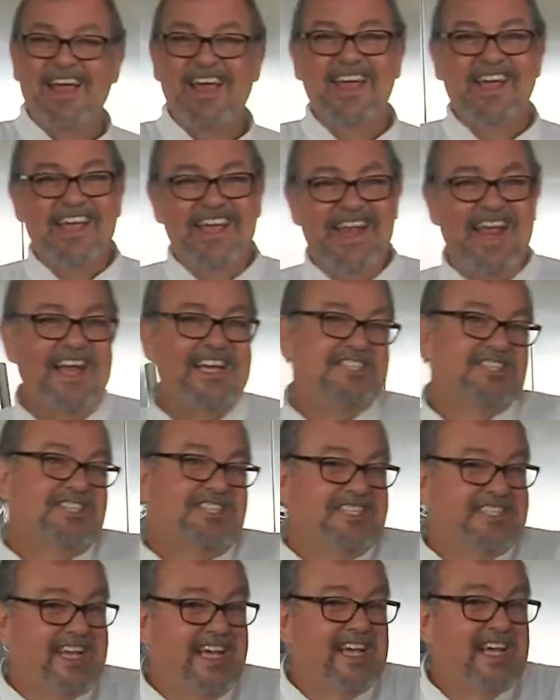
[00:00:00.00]
It can
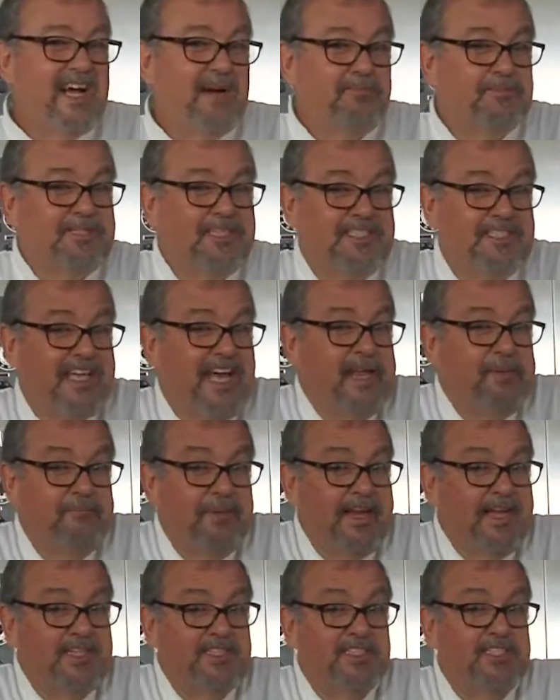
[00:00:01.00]
actually take up to 10
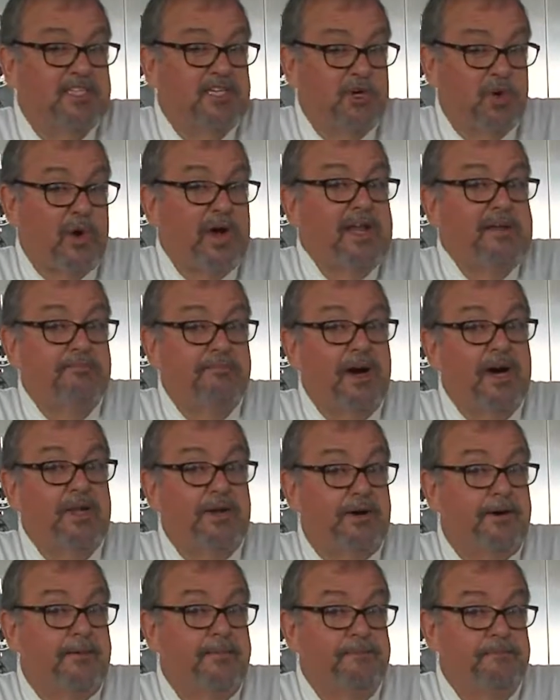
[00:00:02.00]
minutes to cream
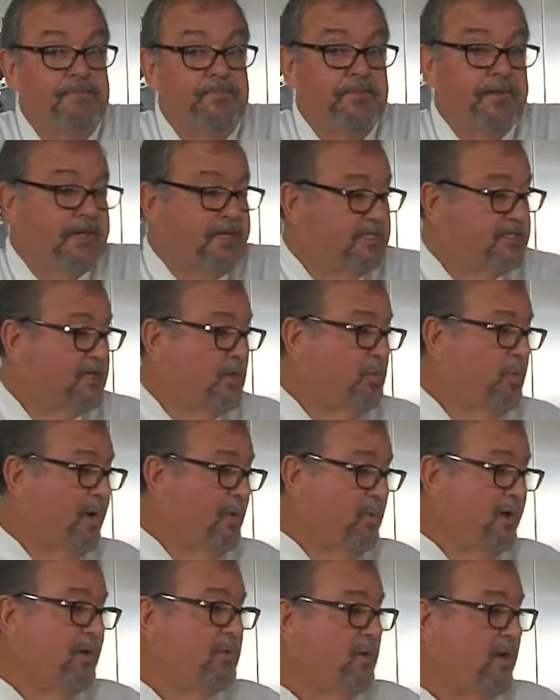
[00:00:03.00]
butter. So
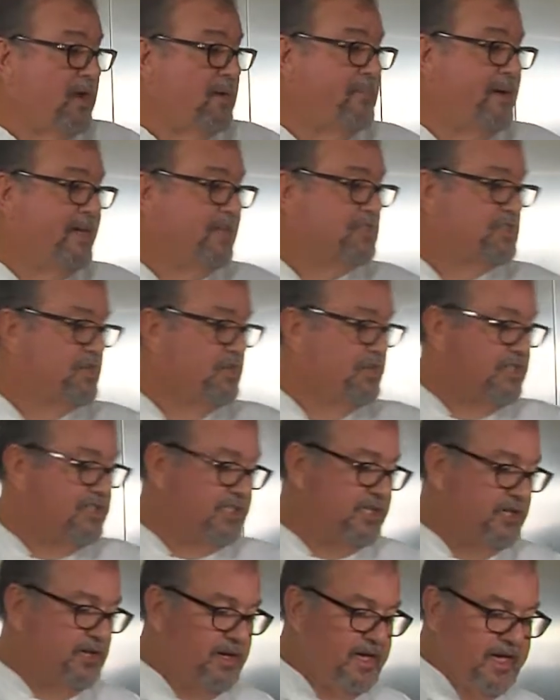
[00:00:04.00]
what we want to make sure to
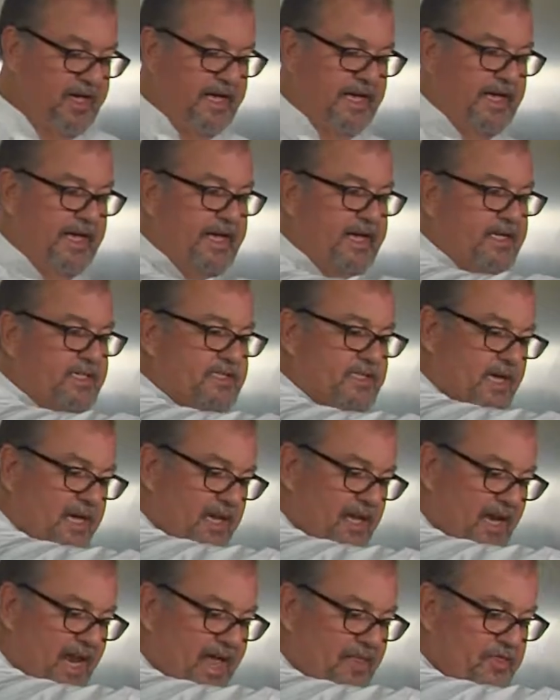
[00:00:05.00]
do is
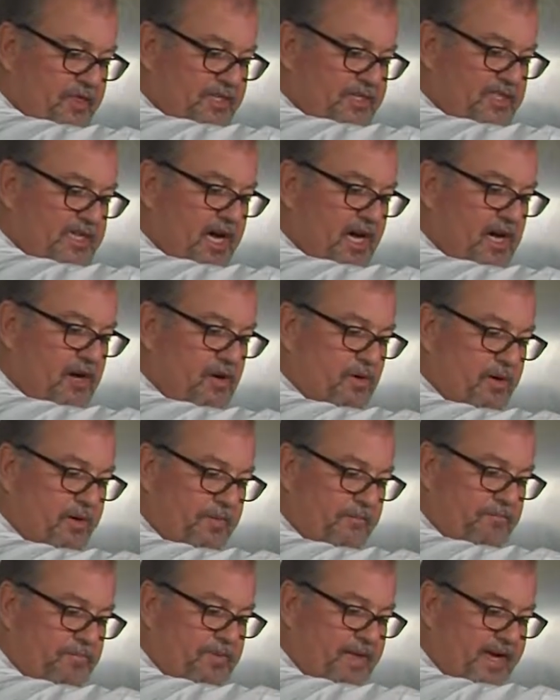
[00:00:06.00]
let this go
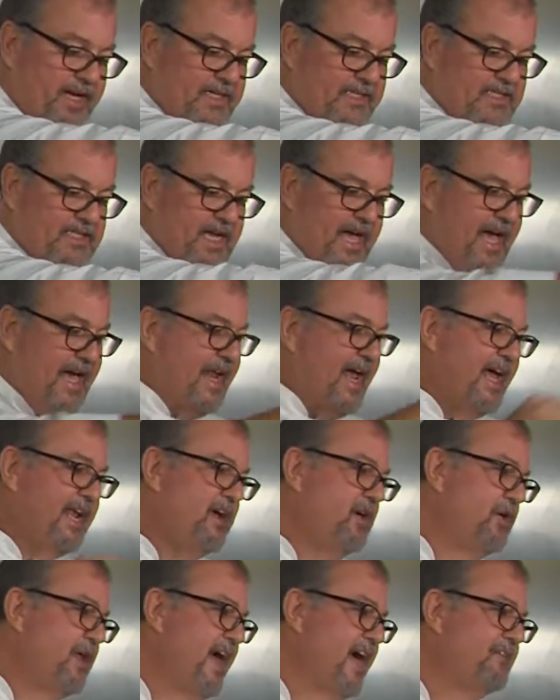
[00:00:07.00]
nice, and I
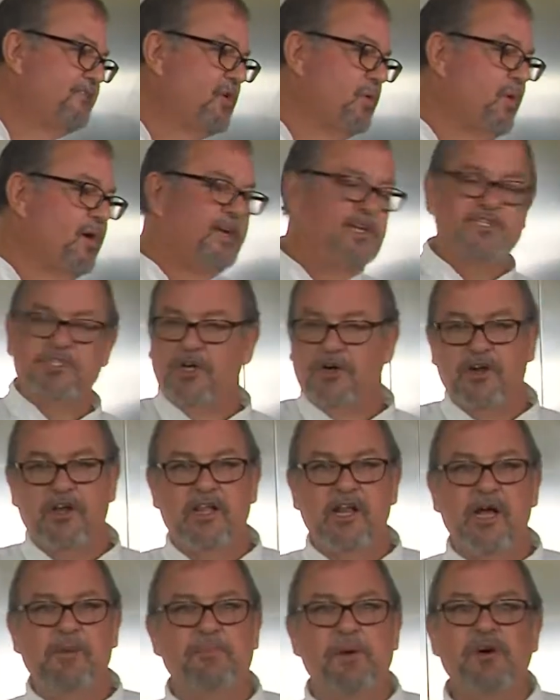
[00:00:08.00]
don't ever want to turn
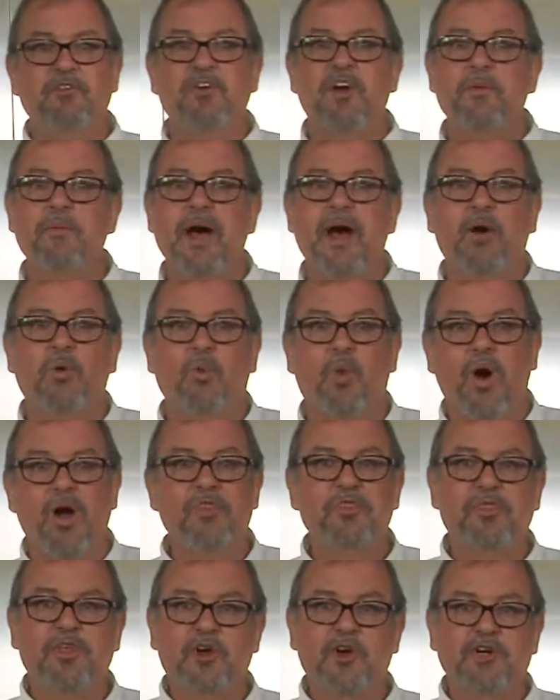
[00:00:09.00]
it up over about
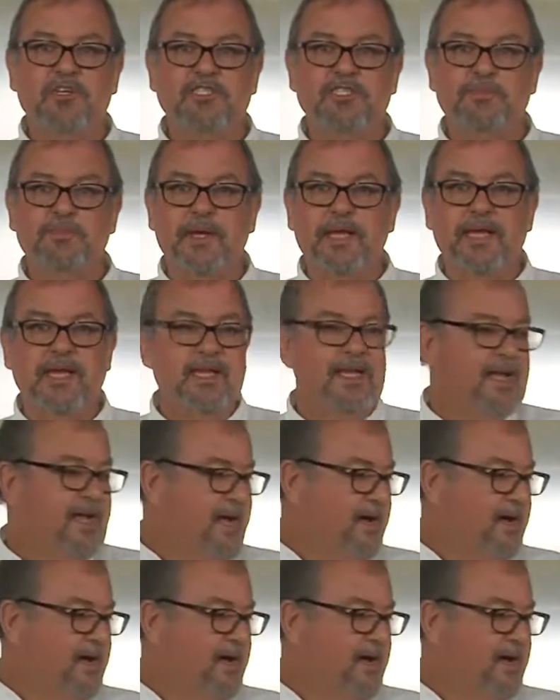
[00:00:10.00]
1/3 speed.